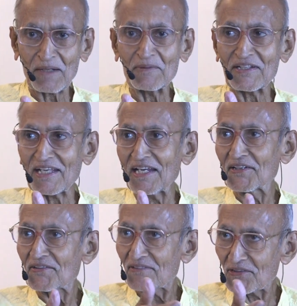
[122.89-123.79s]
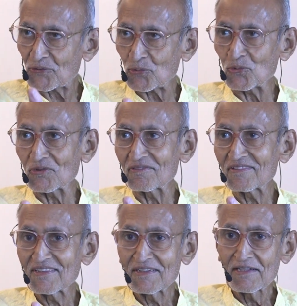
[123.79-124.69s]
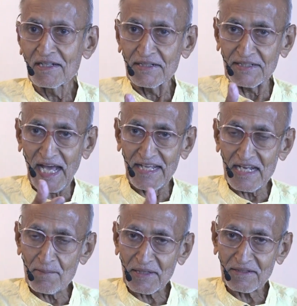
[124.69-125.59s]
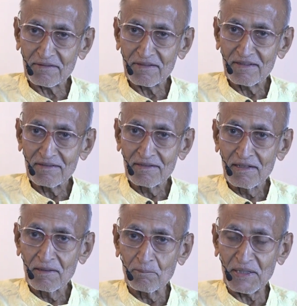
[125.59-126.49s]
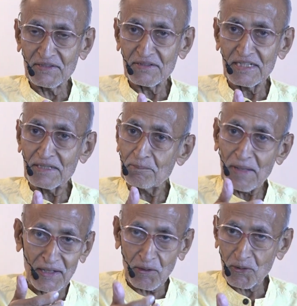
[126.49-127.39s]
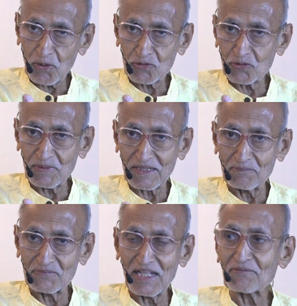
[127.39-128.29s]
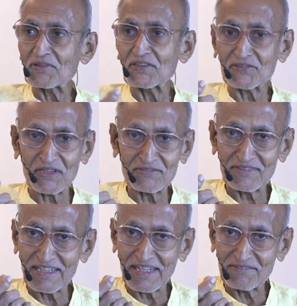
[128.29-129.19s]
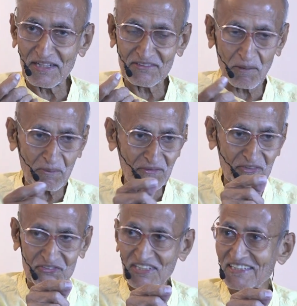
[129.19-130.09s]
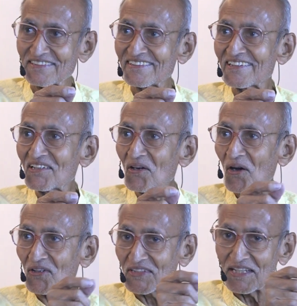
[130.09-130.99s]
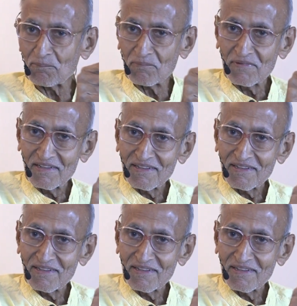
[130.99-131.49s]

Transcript: to become a reality very soon. Dynamic, but it may not also become. Like we discussed, we gave the example of the seed on the